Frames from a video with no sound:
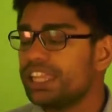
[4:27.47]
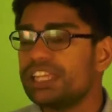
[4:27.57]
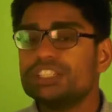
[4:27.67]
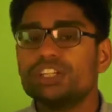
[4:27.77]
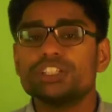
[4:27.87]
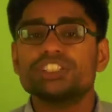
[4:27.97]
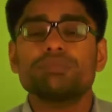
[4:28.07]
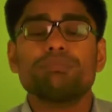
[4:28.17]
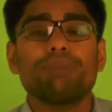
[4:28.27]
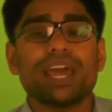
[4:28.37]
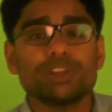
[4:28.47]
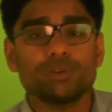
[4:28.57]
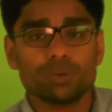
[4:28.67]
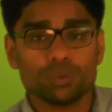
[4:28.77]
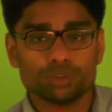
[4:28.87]
internship
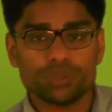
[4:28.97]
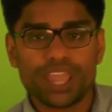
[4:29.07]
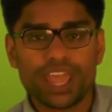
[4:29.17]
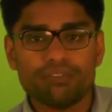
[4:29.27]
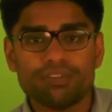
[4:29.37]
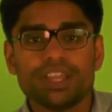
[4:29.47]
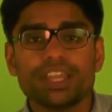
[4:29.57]
manual which we have.